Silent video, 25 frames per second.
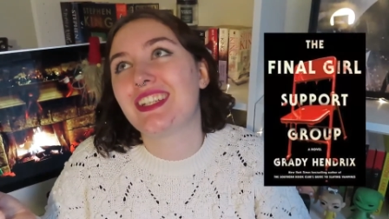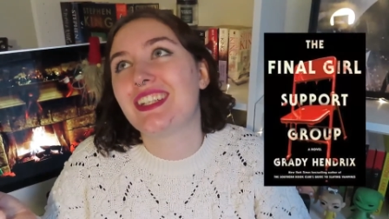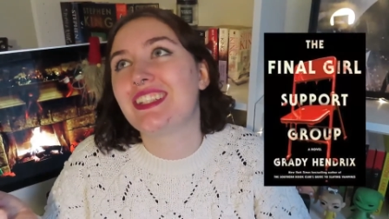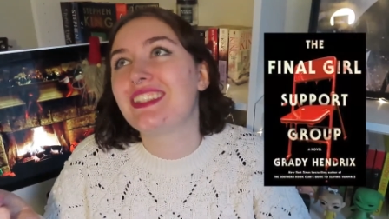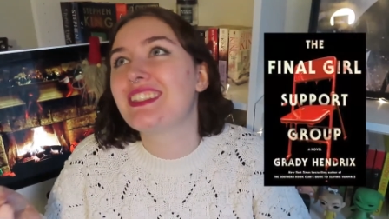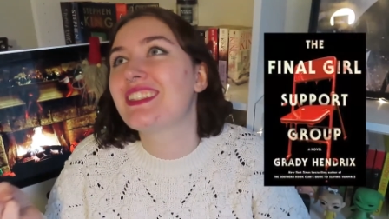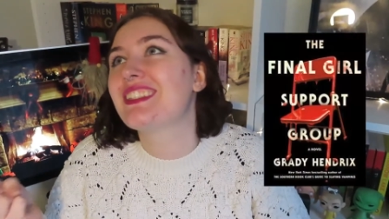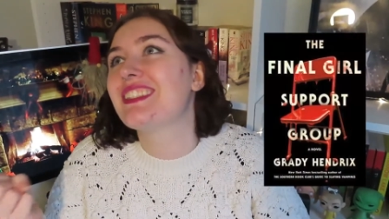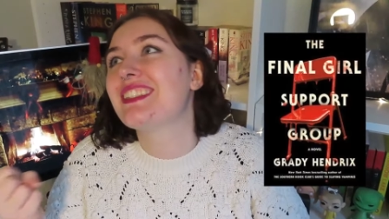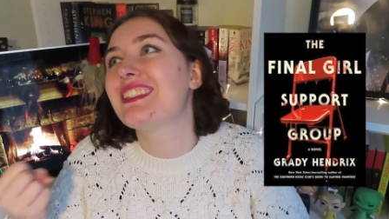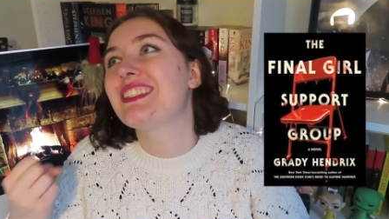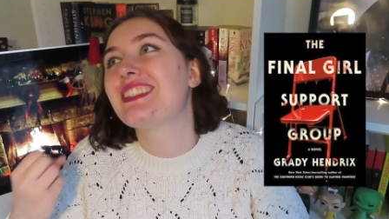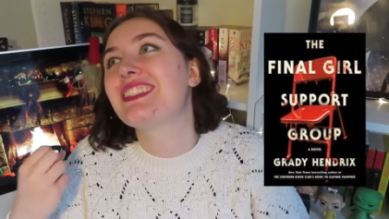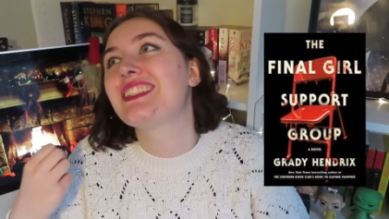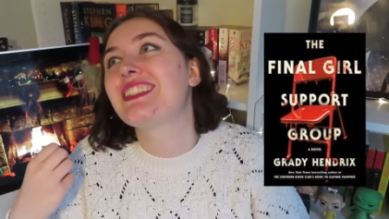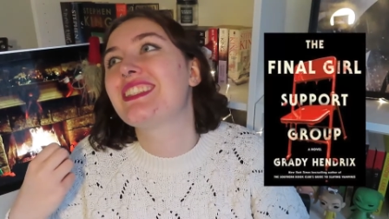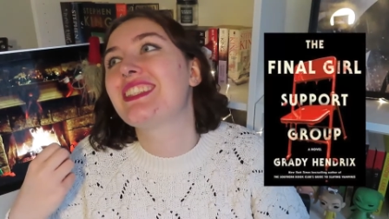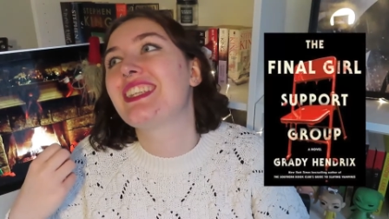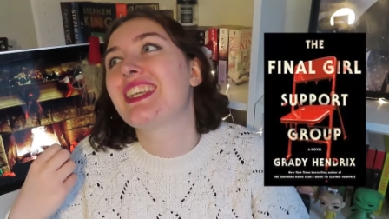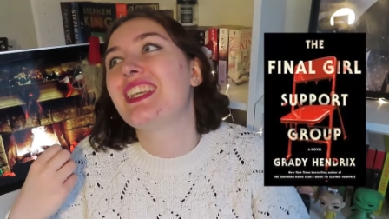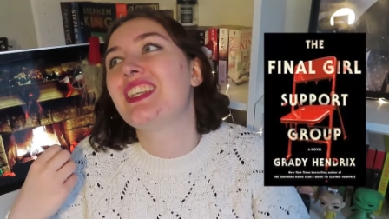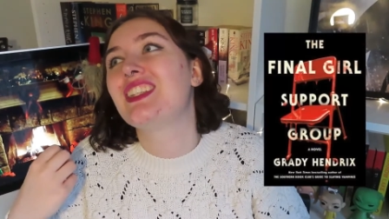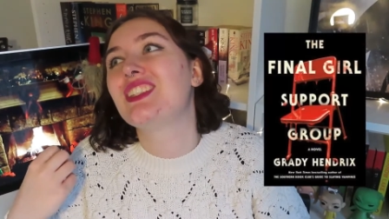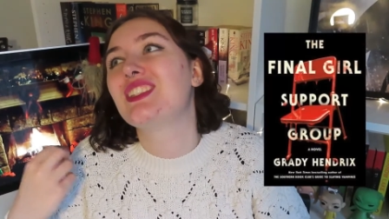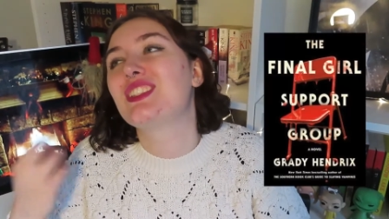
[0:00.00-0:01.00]
It's
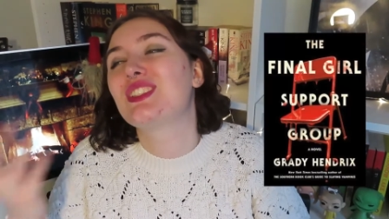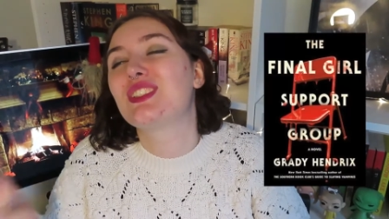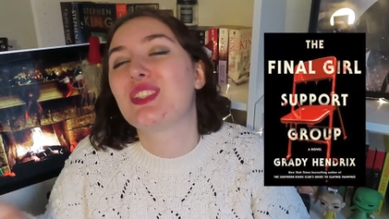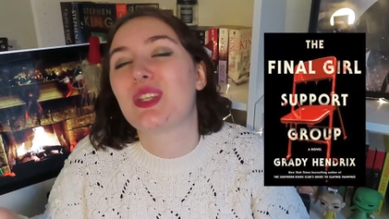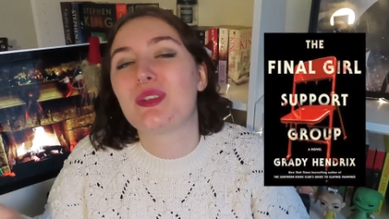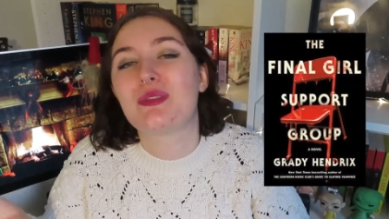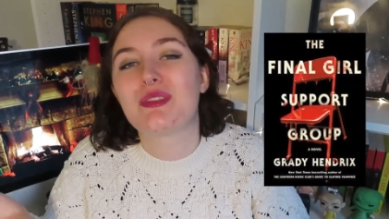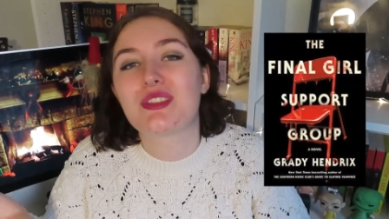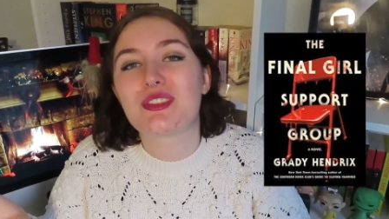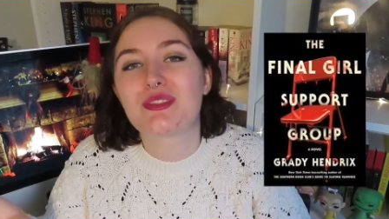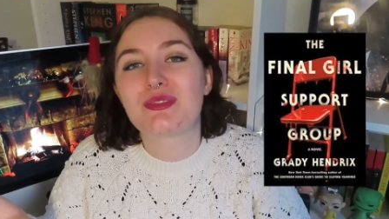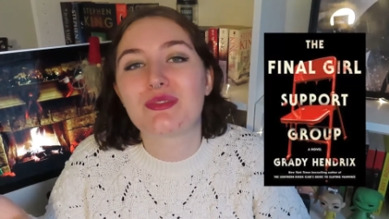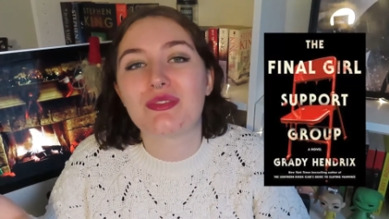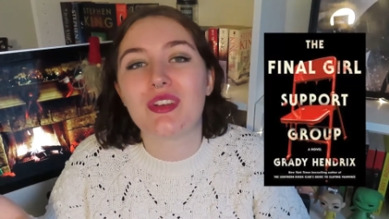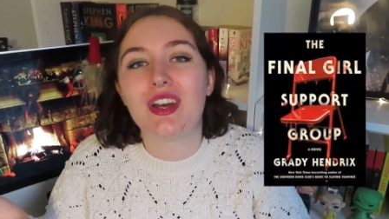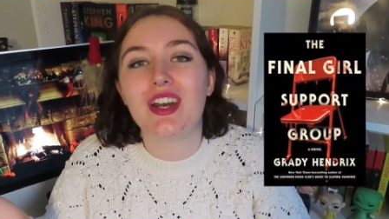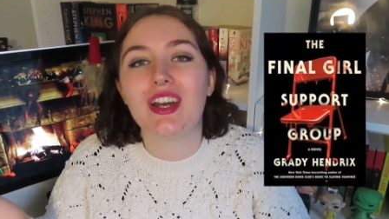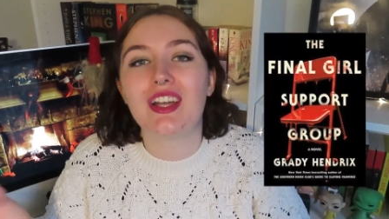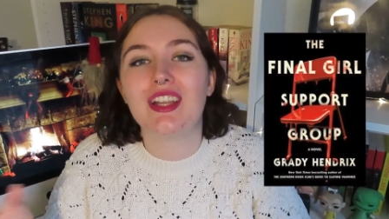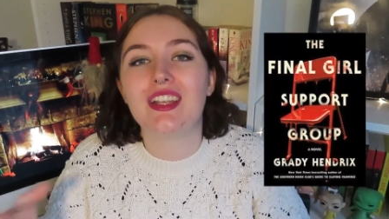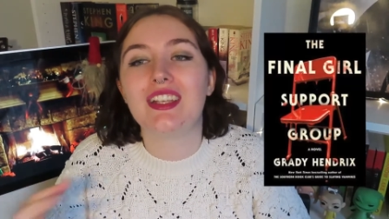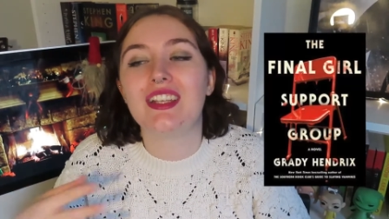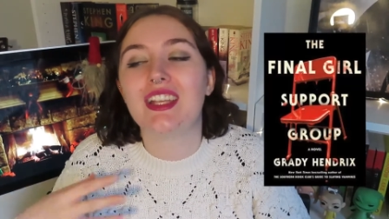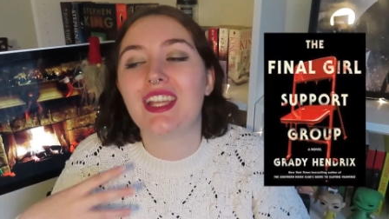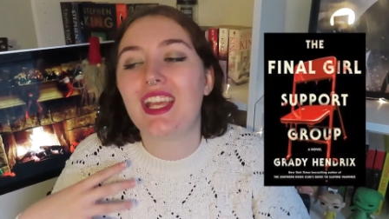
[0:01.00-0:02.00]
just, it's so much
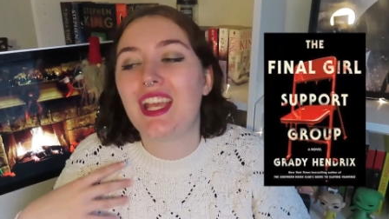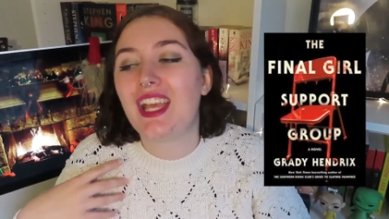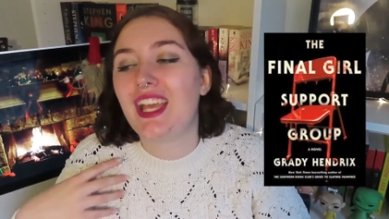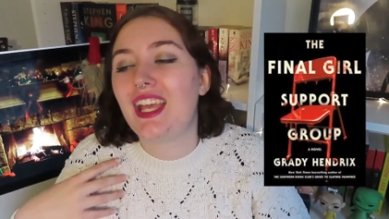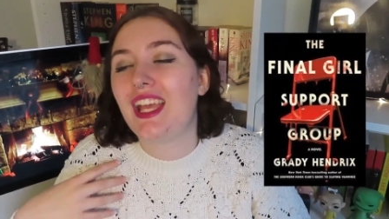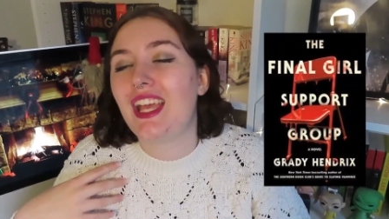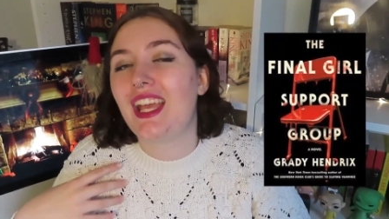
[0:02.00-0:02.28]
fun.